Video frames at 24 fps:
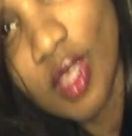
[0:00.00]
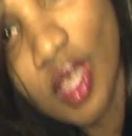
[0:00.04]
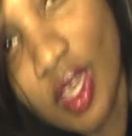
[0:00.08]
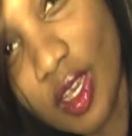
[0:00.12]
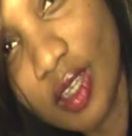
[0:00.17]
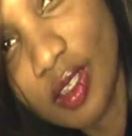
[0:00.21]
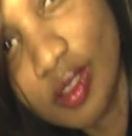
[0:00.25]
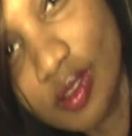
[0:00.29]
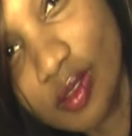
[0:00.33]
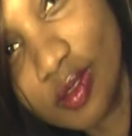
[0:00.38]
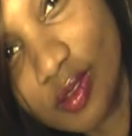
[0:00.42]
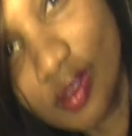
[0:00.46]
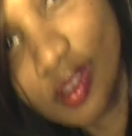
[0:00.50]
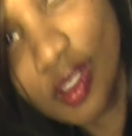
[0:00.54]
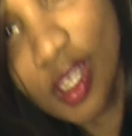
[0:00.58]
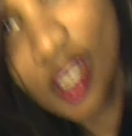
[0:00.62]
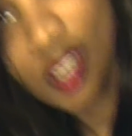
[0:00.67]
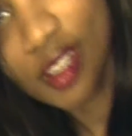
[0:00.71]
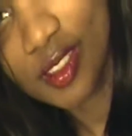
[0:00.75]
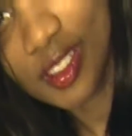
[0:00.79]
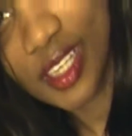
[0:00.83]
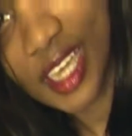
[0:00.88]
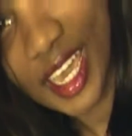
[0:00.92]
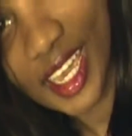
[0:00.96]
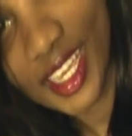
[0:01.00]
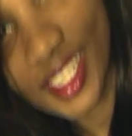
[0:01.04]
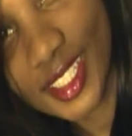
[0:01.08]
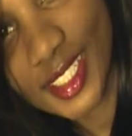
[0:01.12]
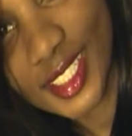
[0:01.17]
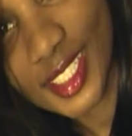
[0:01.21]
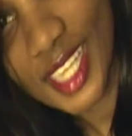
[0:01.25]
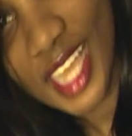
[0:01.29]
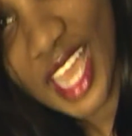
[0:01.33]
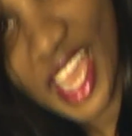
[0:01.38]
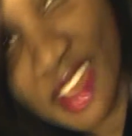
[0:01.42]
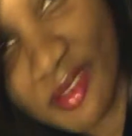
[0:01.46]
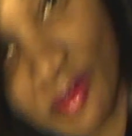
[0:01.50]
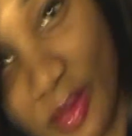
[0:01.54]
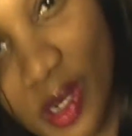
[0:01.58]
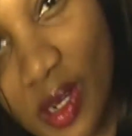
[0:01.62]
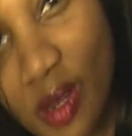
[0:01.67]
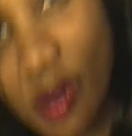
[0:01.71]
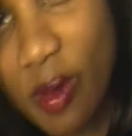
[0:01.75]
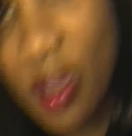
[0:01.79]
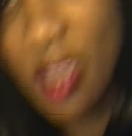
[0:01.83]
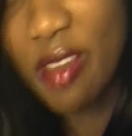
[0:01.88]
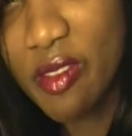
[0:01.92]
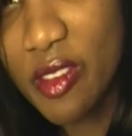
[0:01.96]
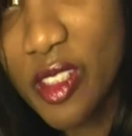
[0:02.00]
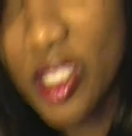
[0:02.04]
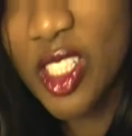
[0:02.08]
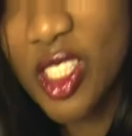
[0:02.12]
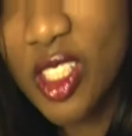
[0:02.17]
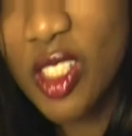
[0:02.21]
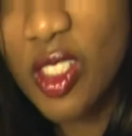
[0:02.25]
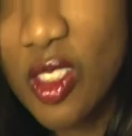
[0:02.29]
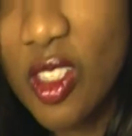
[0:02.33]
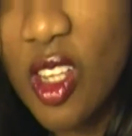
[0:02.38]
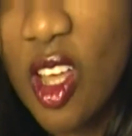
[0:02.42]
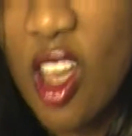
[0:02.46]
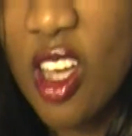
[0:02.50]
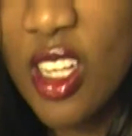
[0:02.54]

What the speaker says: oh, okay. I've been away for so